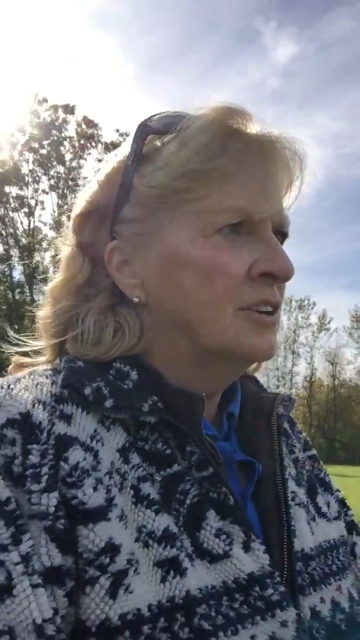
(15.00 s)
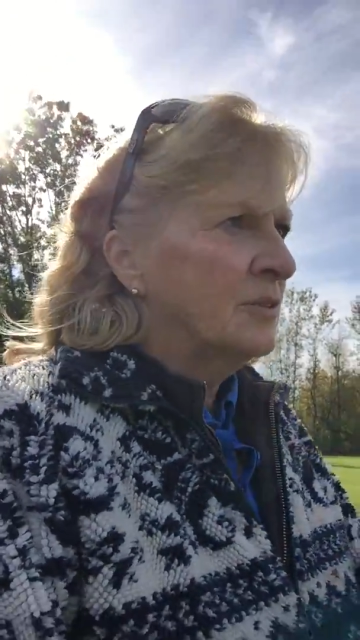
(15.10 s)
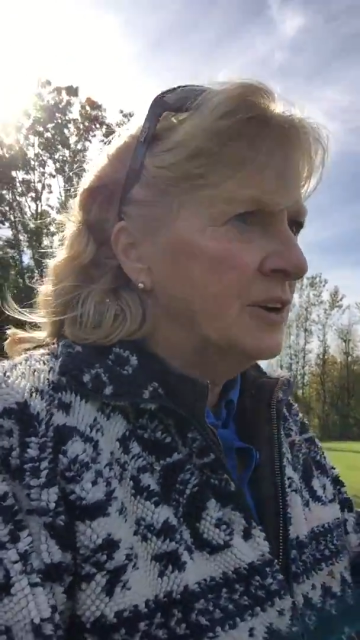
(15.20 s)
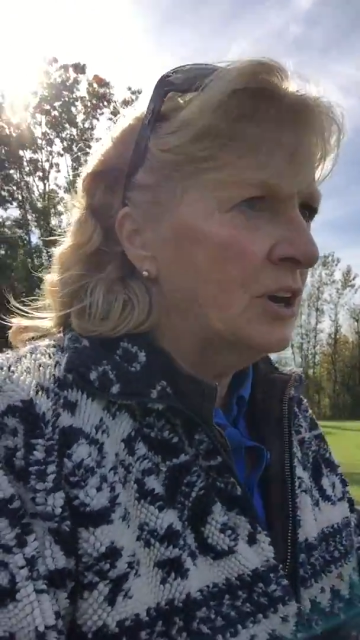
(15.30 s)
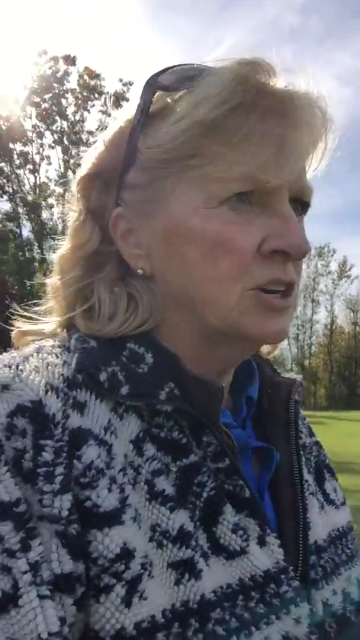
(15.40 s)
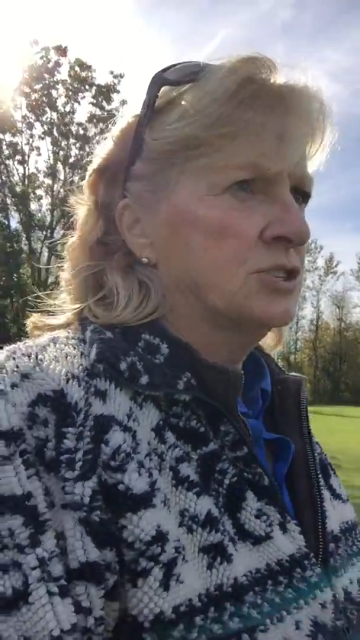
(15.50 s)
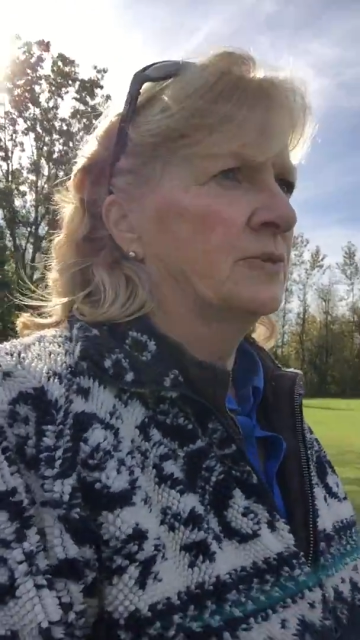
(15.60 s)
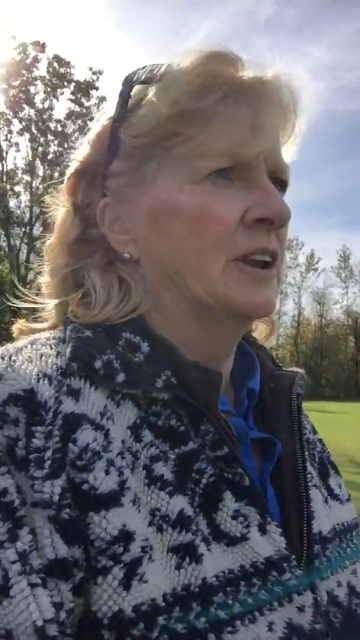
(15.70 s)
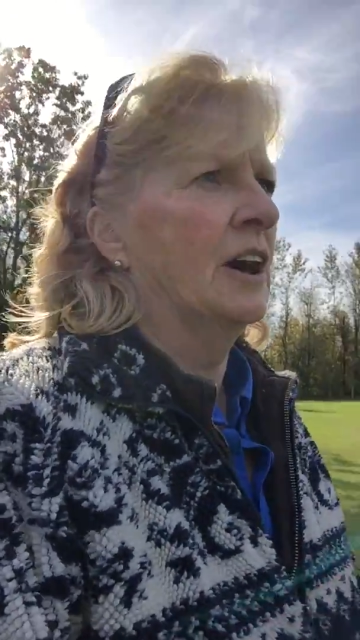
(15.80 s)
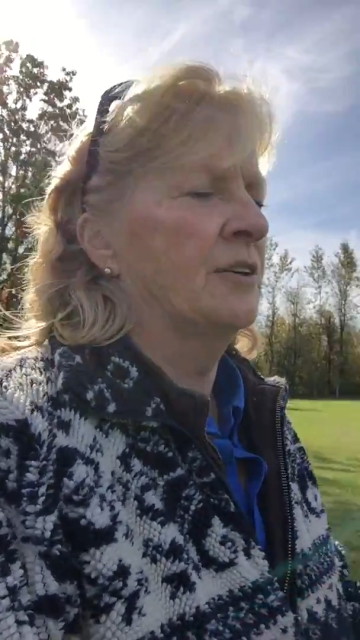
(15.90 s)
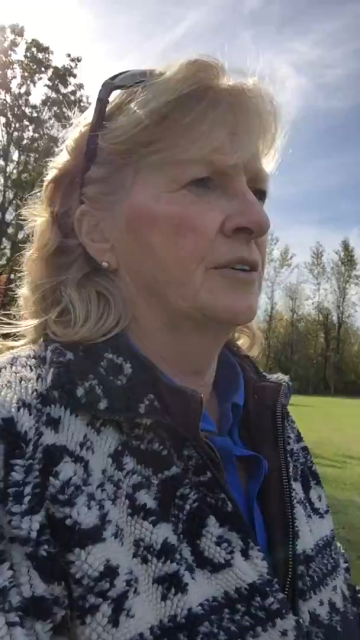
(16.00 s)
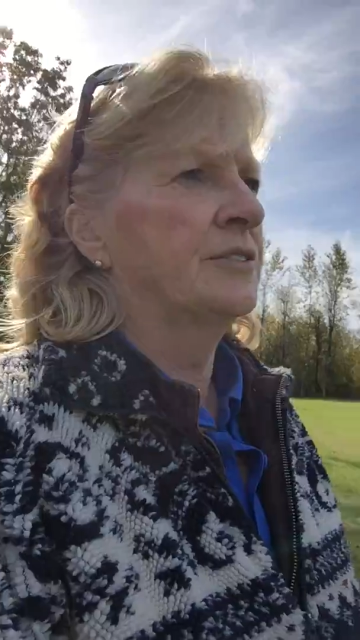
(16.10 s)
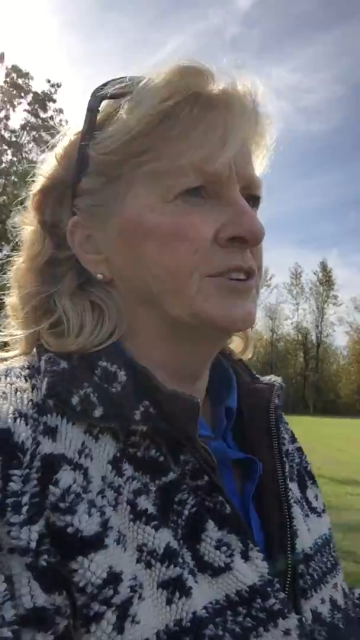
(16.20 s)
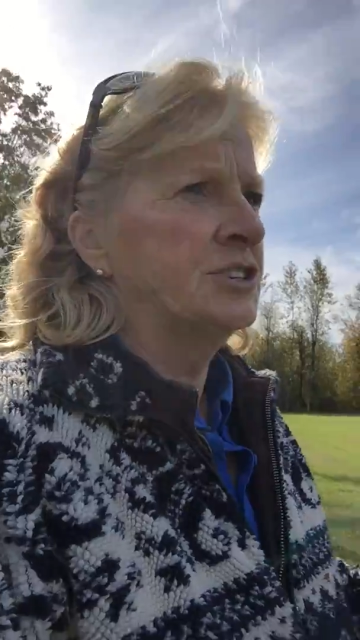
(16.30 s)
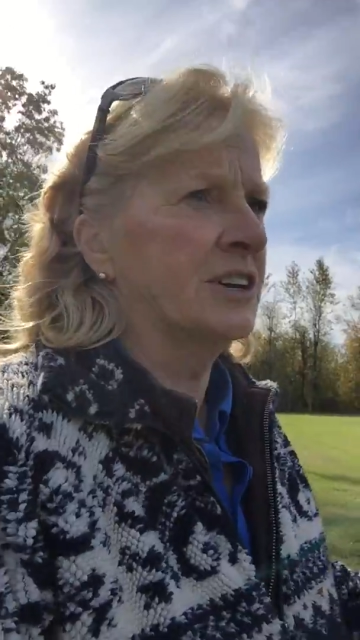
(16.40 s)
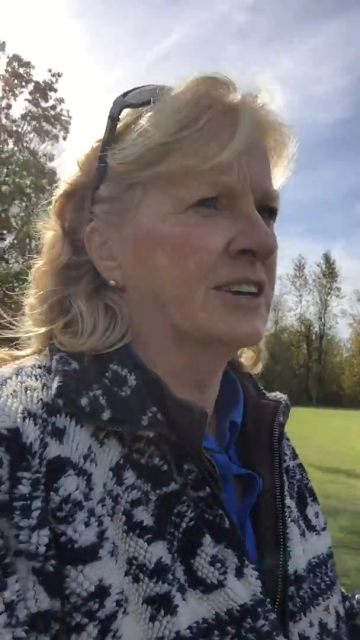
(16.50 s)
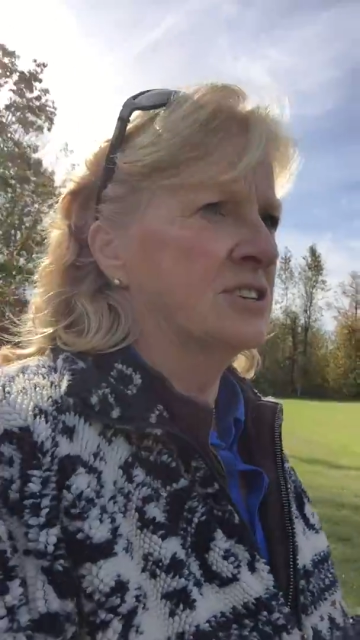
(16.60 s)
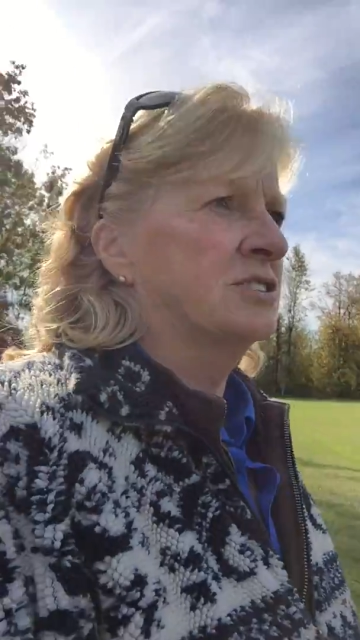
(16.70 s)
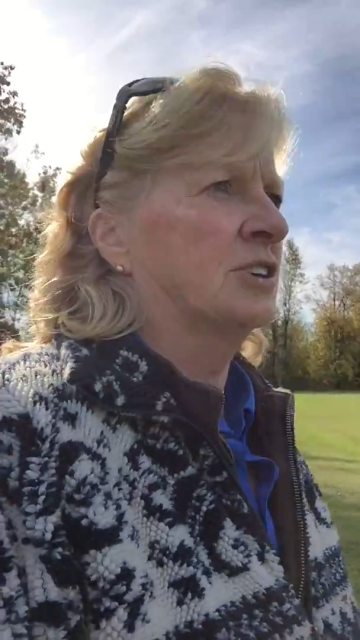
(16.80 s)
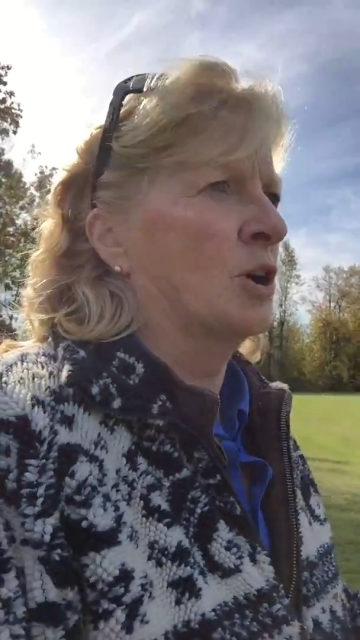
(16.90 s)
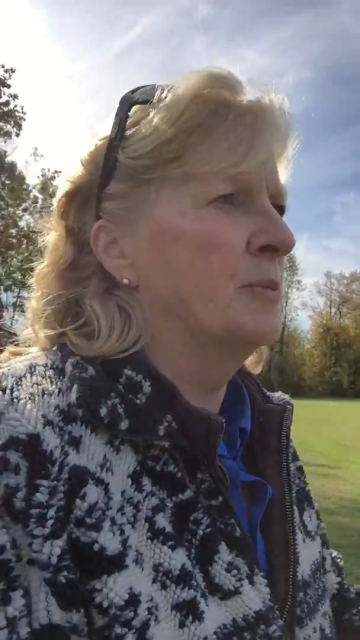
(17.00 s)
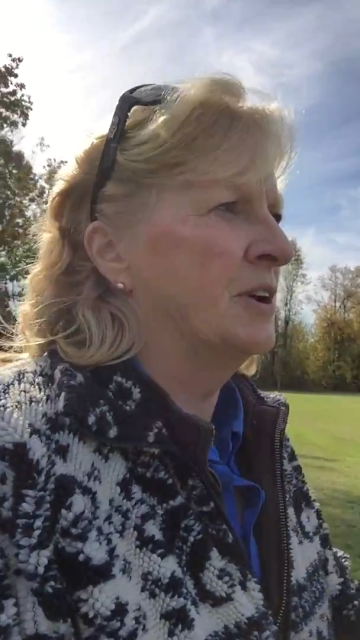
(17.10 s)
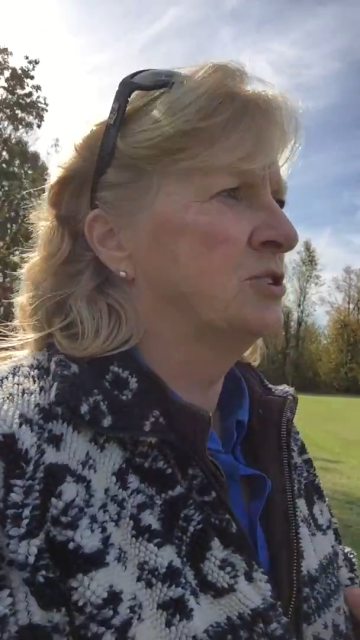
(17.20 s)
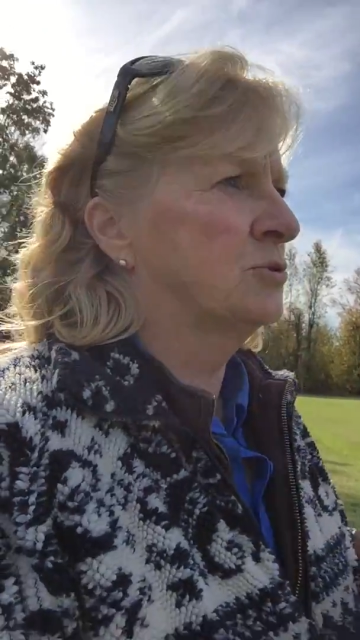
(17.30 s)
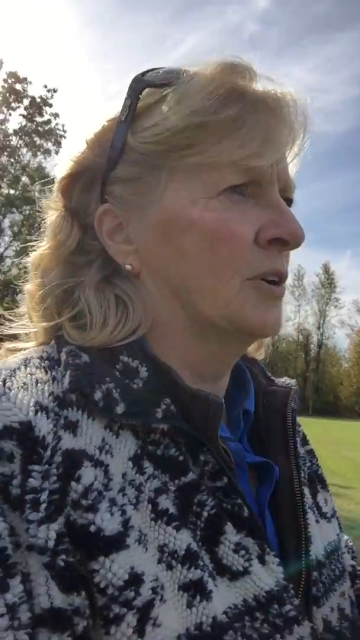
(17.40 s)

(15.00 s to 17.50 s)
we also allow the chickens to come into